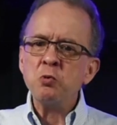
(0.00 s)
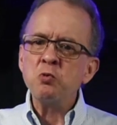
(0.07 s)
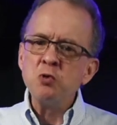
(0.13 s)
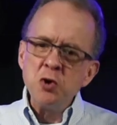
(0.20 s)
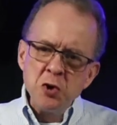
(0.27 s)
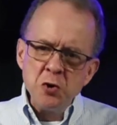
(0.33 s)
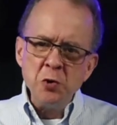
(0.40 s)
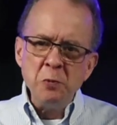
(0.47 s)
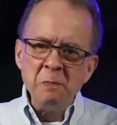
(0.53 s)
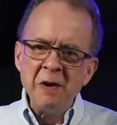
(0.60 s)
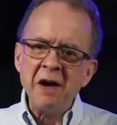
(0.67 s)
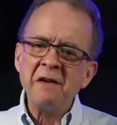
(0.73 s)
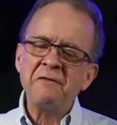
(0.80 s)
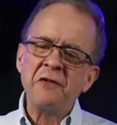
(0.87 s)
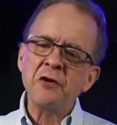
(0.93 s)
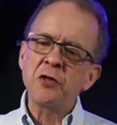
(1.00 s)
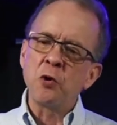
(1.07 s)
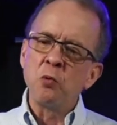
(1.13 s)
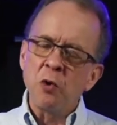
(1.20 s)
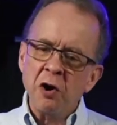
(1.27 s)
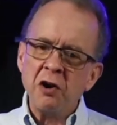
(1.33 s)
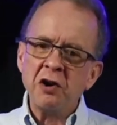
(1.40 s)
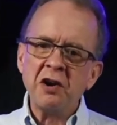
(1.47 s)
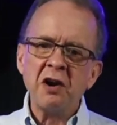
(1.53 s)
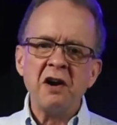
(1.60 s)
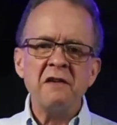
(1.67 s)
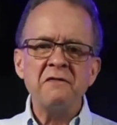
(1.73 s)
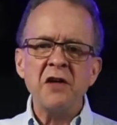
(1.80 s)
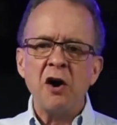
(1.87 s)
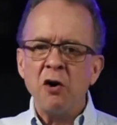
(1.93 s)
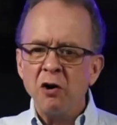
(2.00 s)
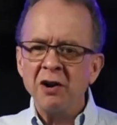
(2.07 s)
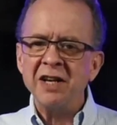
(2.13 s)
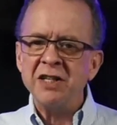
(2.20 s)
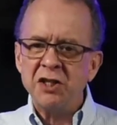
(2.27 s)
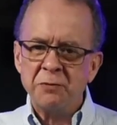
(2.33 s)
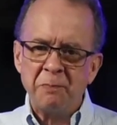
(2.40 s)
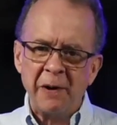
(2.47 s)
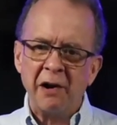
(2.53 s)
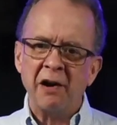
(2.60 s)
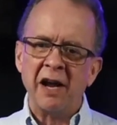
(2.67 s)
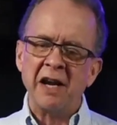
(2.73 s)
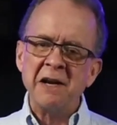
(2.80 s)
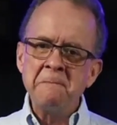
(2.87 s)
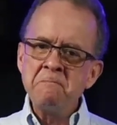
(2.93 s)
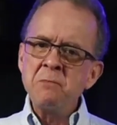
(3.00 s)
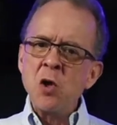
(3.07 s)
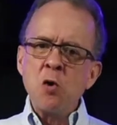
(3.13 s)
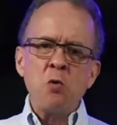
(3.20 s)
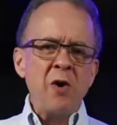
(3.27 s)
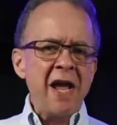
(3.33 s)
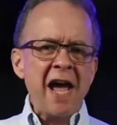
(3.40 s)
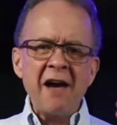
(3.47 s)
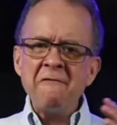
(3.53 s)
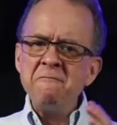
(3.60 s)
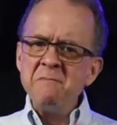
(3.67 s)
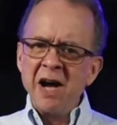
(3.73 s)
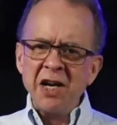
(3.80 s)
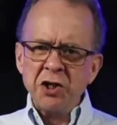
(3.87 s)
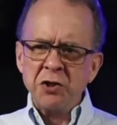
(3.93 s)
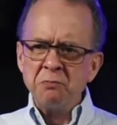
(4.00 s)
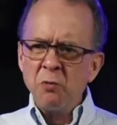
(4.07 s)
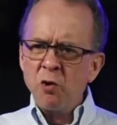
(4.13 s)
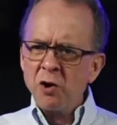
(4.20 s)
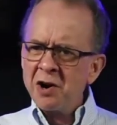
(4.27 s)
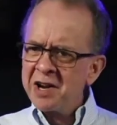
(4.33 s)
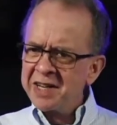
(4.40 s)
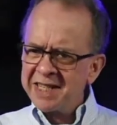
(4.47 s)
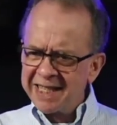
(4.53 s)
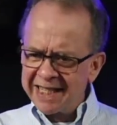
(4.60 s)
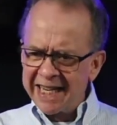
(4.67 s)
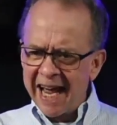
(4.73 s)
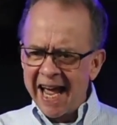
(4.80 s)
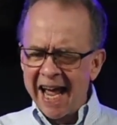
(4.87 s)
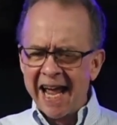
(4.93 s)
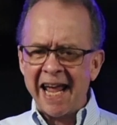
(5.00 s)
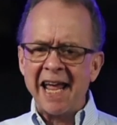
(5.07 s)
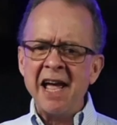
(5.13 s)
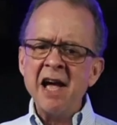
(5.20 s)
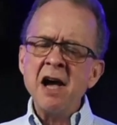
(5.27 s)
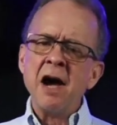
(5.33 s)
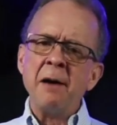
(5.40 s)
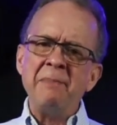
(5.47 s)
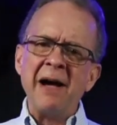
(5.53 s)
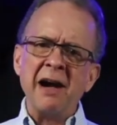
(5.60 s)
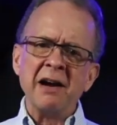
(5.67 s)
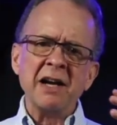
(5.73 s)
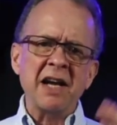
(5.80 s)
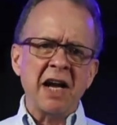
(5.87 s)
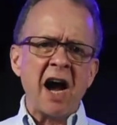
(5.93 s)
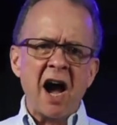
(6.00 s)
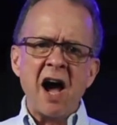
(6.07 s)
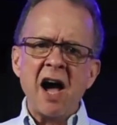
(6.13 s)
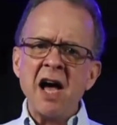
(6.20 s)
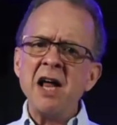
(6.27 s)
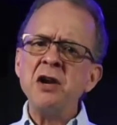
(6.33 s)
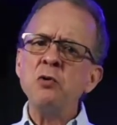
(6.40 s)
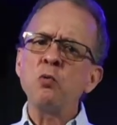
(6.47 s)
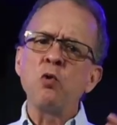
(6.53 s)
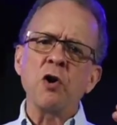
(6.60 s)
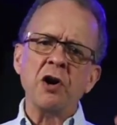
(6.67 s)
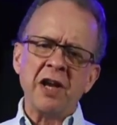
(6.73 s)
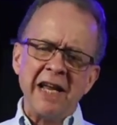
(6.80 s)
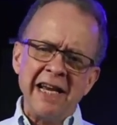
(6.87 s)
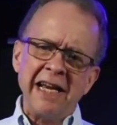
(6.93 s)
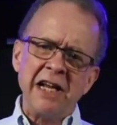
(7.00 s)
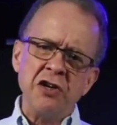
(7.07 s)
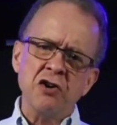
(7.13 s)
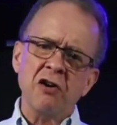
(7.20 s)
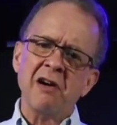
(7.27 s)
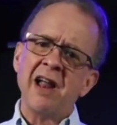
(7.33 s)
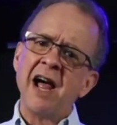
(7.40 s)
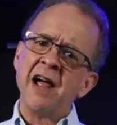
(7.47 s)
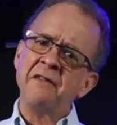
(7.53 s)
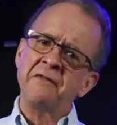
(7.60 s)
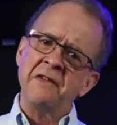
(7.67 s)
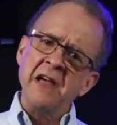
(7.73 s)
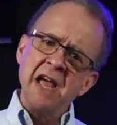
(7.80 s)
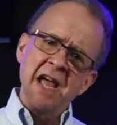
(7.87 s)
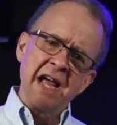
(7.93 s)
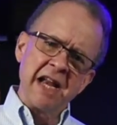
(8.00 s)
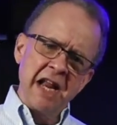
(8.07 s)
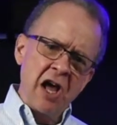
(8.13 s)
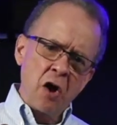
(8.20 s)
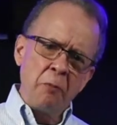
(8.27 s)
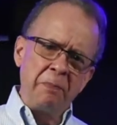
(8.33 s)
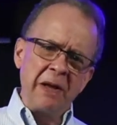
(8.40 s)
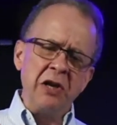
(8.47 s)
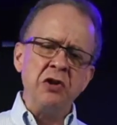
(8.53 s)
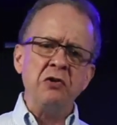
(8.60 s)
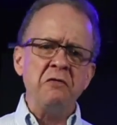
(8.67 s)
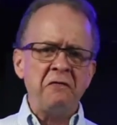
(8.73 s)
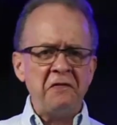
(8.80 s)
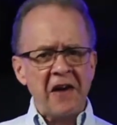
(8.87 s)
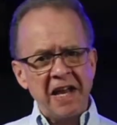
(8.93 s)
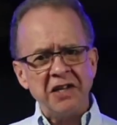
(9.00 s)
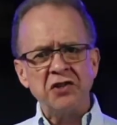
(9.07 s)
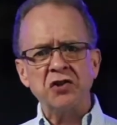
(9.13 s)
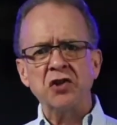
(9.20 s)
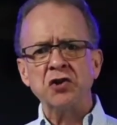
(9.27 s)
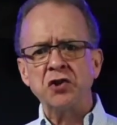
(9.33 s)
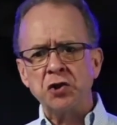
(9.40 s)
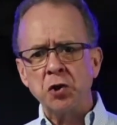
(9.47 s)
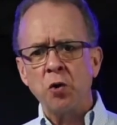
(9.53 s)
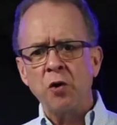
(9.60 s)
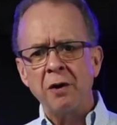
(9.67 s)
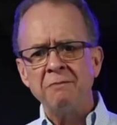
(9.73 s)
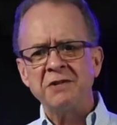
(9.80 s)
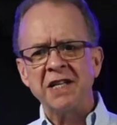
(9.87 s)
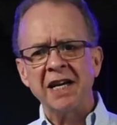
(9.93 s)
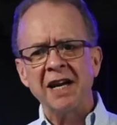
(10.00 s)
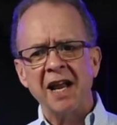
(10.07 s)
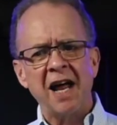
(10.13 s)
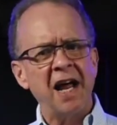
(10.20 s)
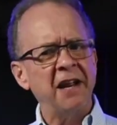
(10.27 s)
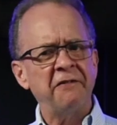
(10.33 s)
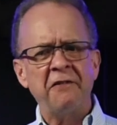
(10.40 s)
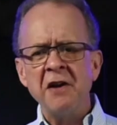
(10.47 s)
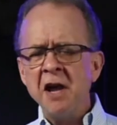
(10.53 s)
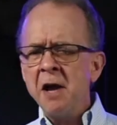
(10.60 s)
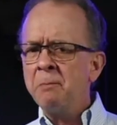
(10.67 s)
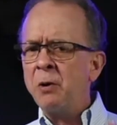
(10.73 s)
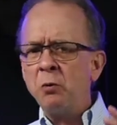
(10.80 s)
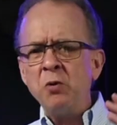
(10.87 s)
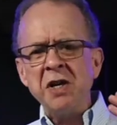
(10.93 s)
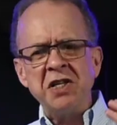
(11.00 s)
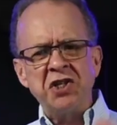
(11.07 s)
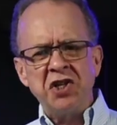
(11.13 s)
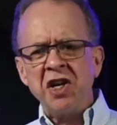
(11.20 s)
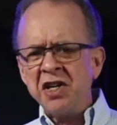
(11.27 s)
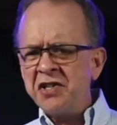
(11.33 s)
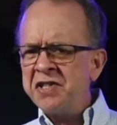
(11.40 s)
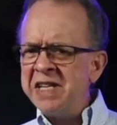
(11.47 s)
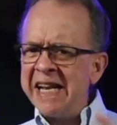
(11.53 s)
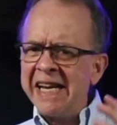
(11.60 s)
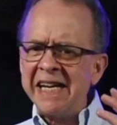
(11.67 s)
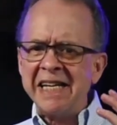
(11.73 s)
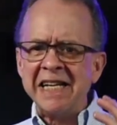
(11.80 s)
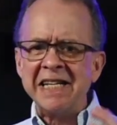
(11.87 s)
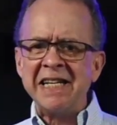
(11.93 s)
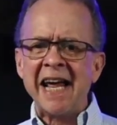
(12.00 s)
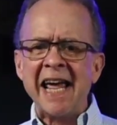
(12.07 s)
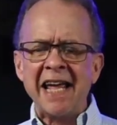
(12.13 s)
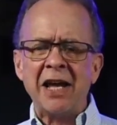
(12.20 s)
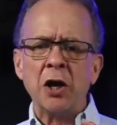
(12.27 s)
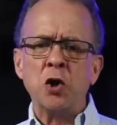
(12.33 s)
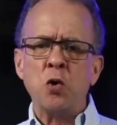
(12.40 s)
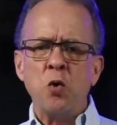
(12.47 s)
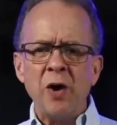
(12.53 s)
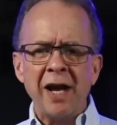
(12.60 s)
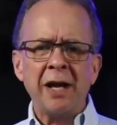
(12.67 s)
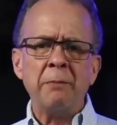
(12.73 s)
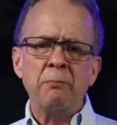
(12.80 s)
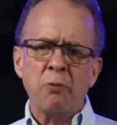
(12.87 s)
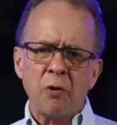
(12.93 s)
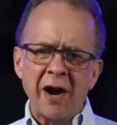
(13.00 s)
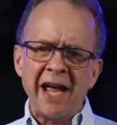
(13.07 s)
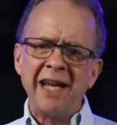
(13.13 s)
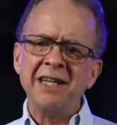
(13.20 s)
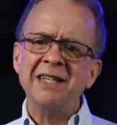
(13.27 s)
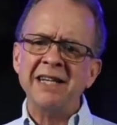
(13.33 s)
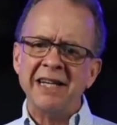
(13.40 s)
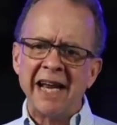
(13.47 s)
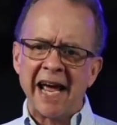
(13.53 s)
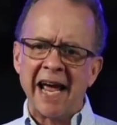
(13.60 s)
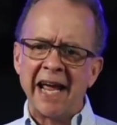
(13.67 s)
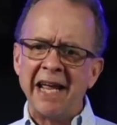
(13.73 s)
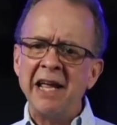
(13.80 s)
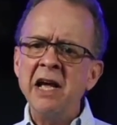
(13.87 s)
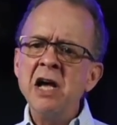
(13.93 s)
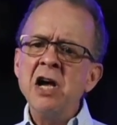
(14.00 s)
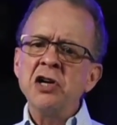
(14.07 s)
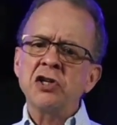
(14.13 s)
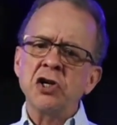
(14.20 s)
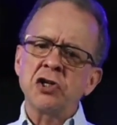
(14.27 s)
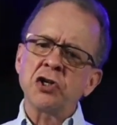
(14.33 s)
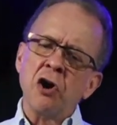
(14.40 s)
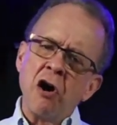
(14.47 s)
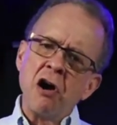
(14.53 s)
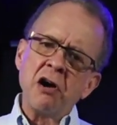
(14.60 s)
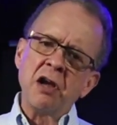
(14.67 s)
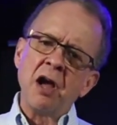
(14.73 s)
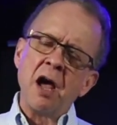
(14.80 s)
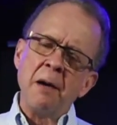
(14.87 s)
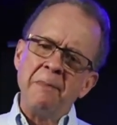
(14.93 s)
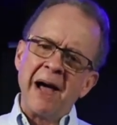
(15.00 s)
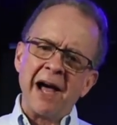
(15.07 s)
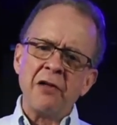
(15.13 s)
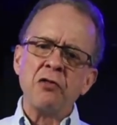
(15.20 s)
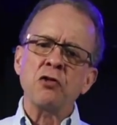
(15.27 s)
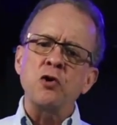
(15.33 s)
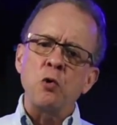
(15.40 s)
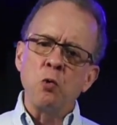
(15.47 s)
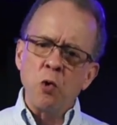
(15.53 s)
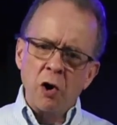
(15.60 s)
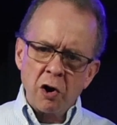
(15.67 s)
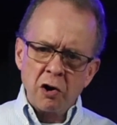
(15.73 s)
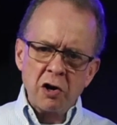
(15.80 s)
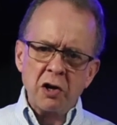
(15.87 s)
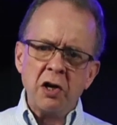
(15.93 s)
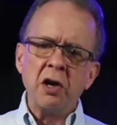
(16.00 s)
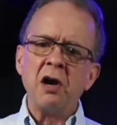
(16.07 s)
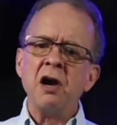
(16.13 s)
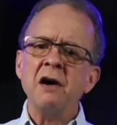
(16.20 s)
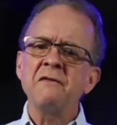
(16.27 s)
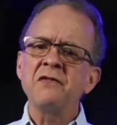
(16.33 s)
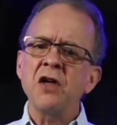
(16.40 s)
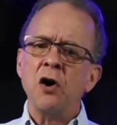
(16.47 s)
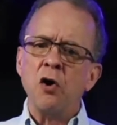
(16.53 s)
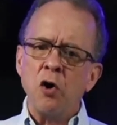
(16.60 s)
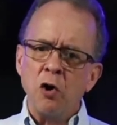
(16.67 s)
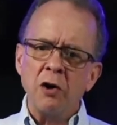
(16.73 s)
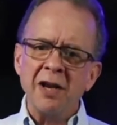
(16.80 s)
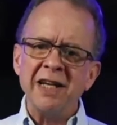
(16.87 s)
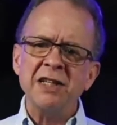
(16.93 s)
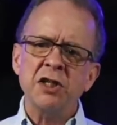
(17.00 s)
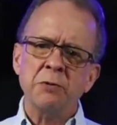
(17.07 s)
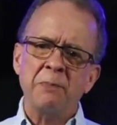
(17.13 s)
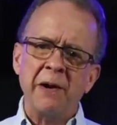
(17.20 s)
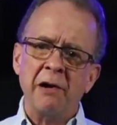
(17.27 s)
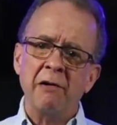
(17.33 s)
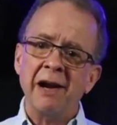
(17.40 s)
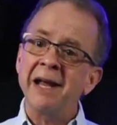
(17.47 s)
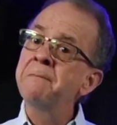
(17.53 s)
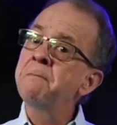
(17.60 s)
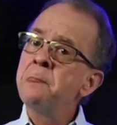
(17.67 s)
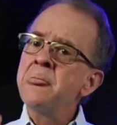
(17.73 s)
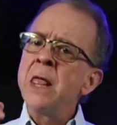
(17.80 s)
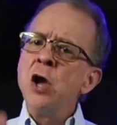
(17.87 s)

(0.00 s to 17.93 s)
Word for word: room for the work of the Holy Spirit. We have much more to say about God working in your life and helping you face the storms in life. But we just needed to take a quick break today to talk about the work of the Holy Spirit.